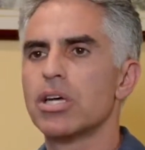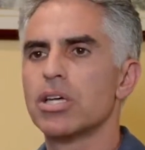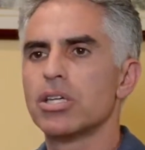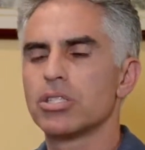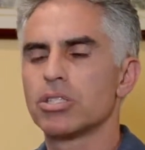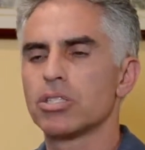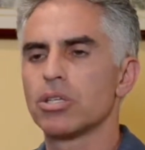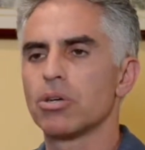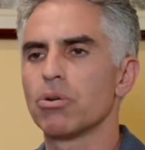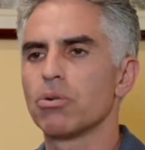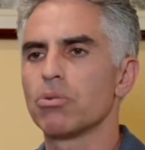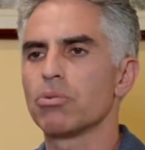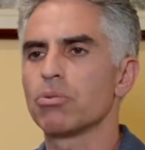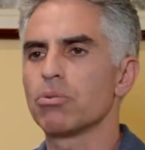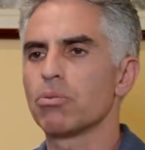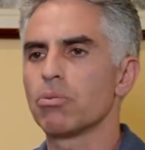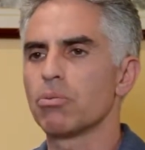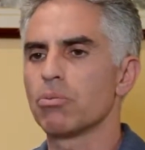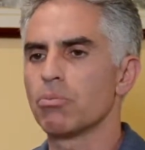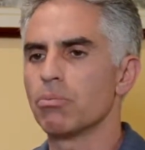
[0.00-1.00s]
So
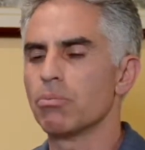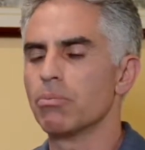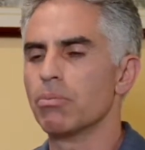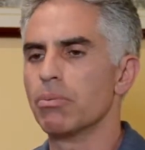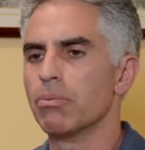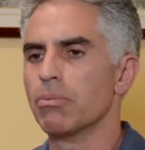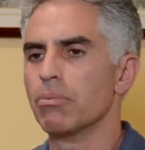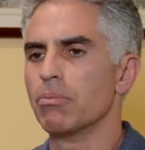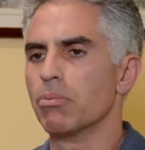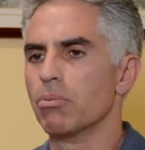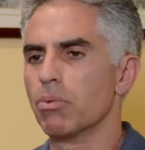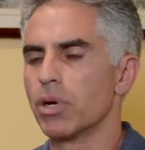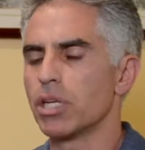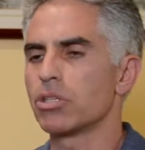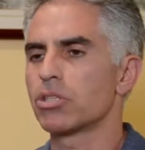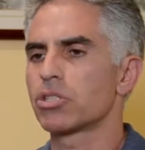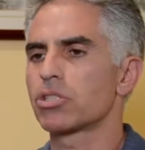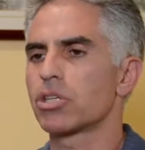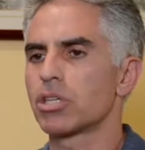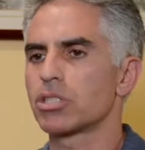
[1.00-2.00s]
when
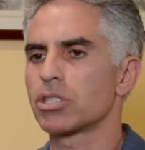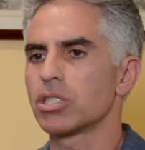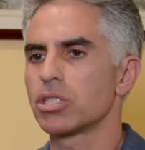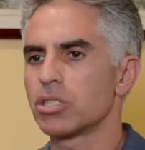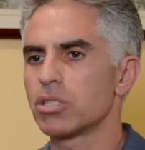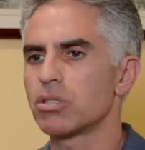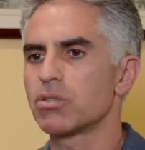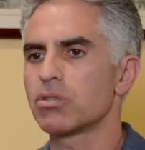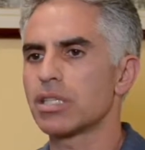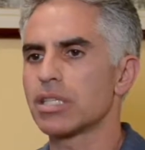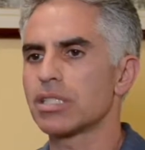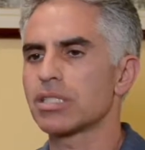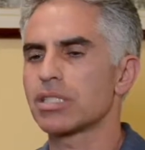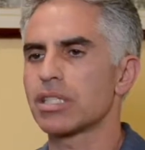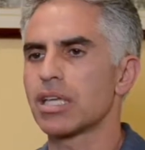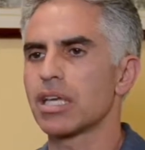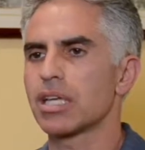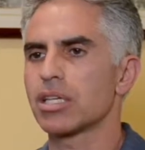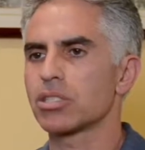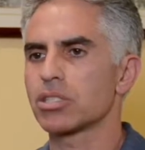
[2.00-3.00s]
you start to do these
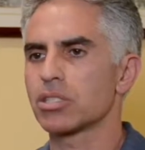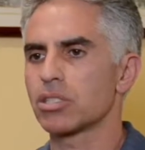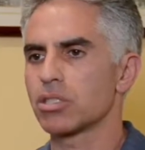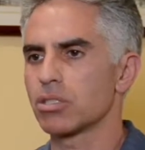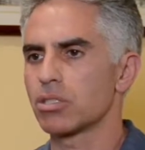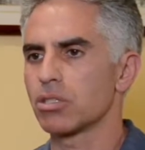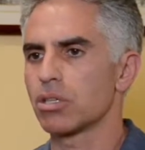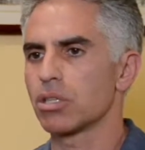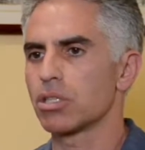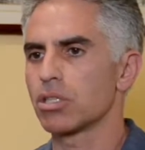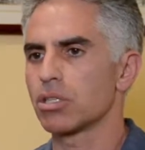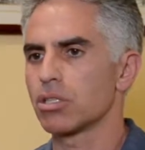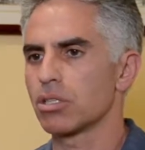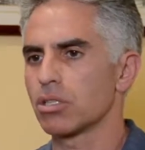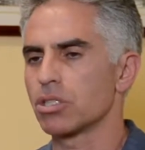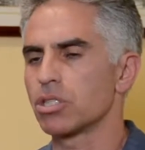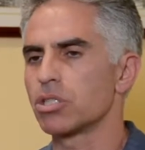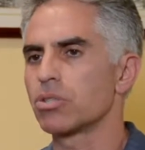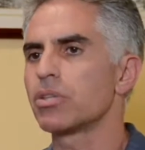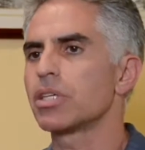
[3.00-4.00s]
things,
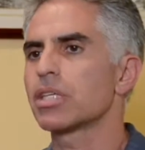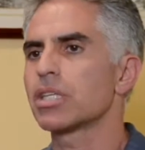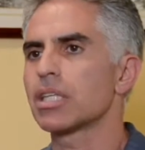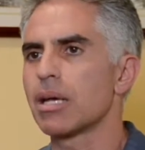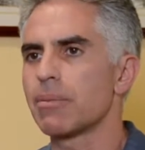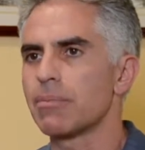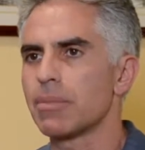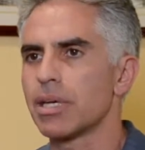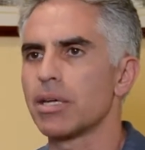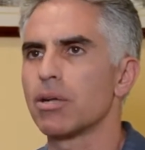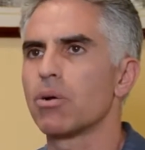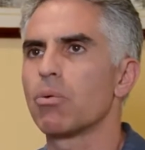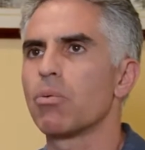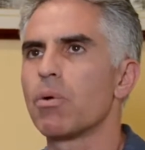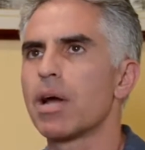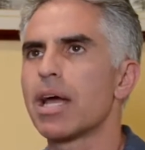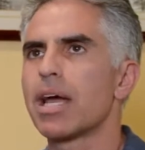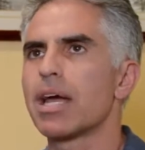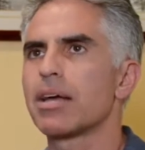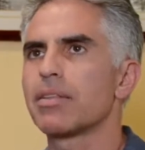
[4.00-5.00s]
you're doing them in a
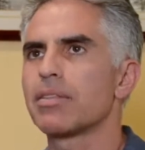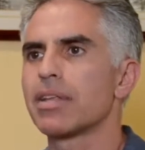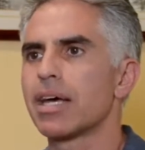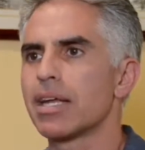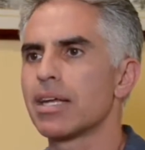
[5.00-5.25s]
way